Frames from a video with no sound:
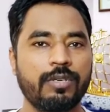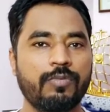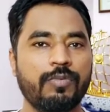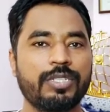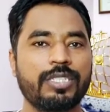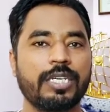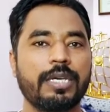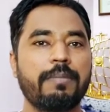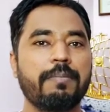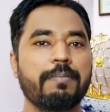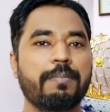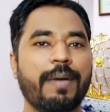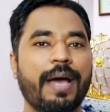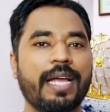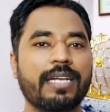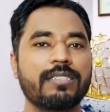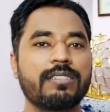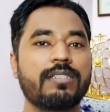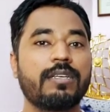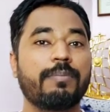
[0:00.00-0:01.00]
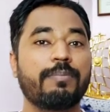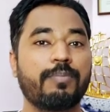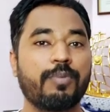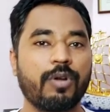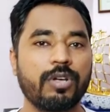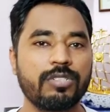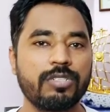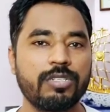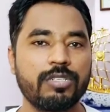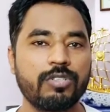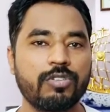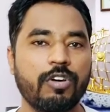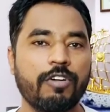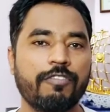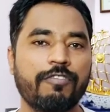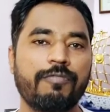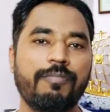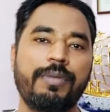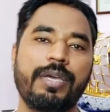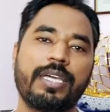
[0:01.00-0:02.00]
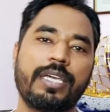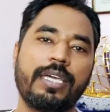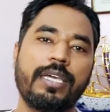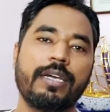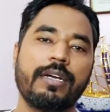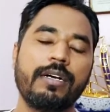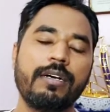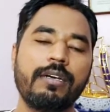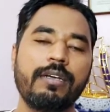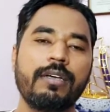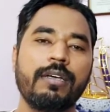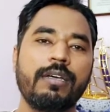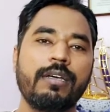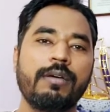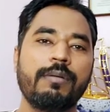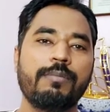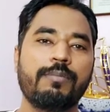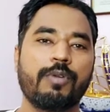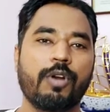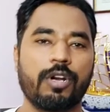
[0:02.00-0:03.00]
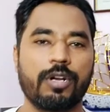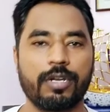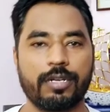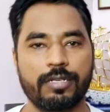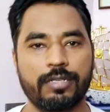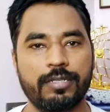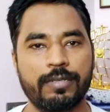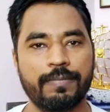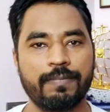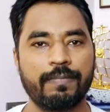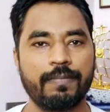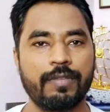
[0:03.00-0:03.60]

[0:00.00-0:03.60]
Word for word: which impacts the process of making a product.